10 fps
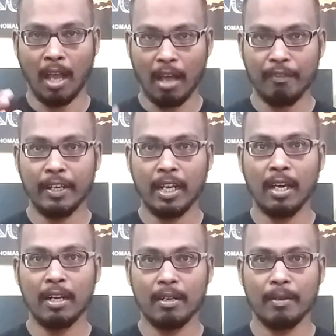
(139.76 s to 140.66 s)
Half an
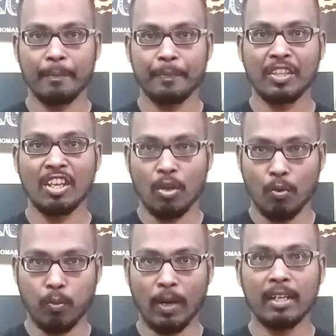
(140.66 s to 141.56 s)
hour?
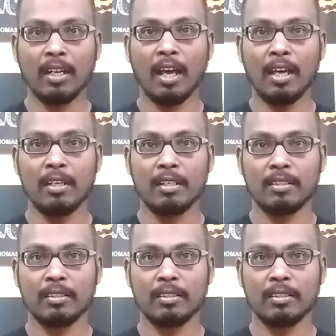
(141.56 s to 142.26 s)
1 hour?